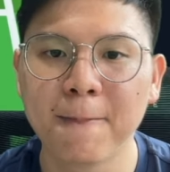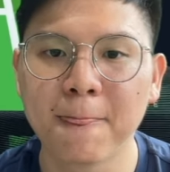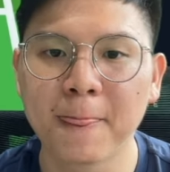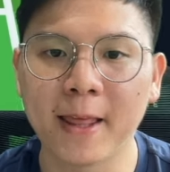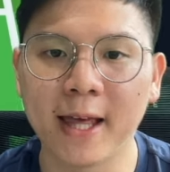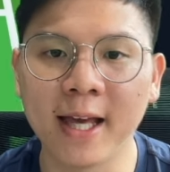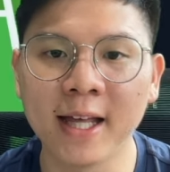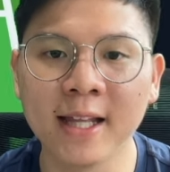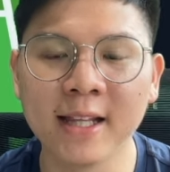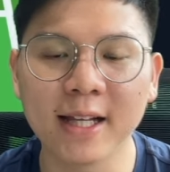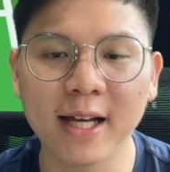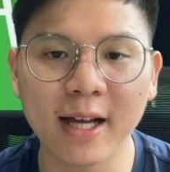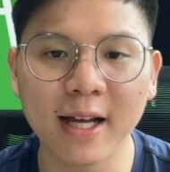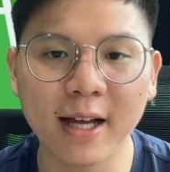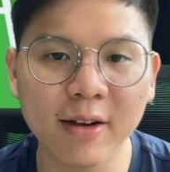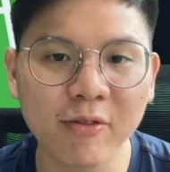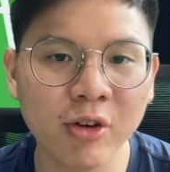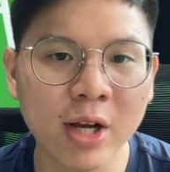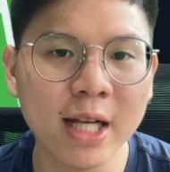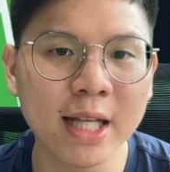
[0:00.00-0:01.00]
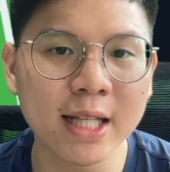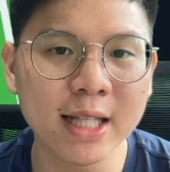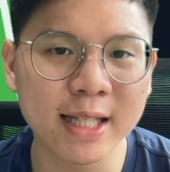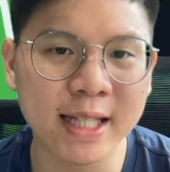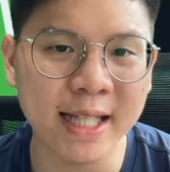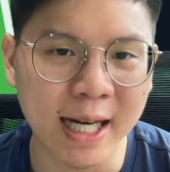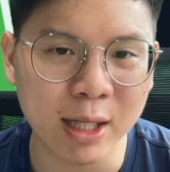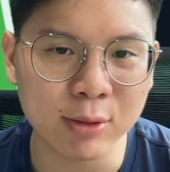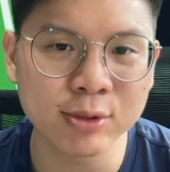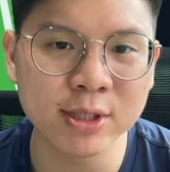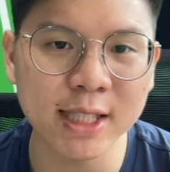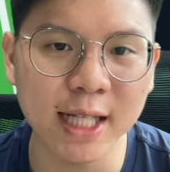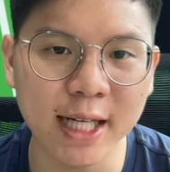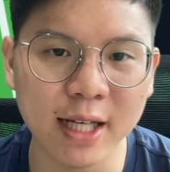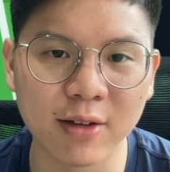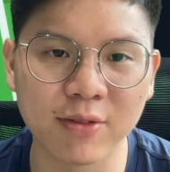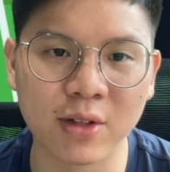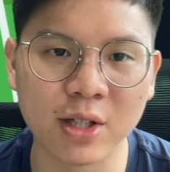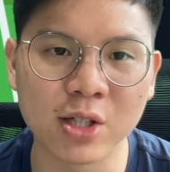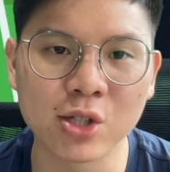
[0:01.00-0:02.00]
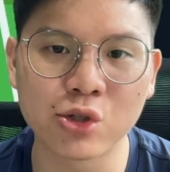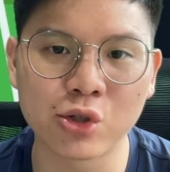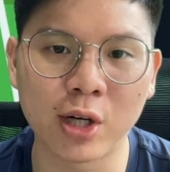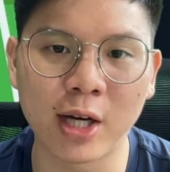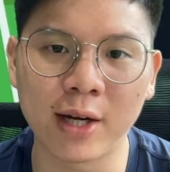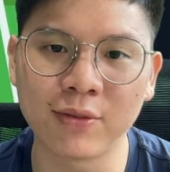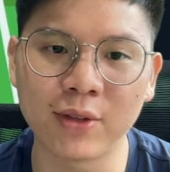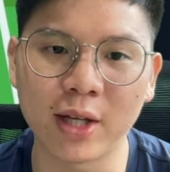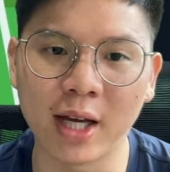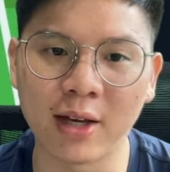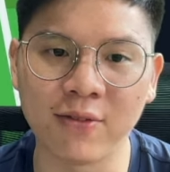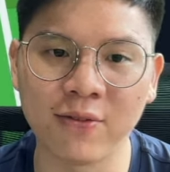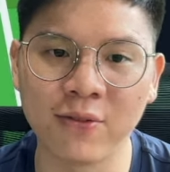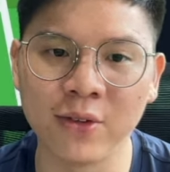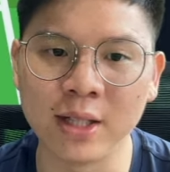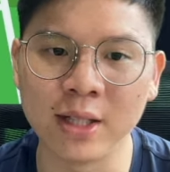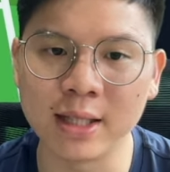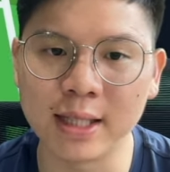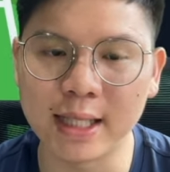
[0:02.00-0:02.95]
And really, the downside of this draft, I feel,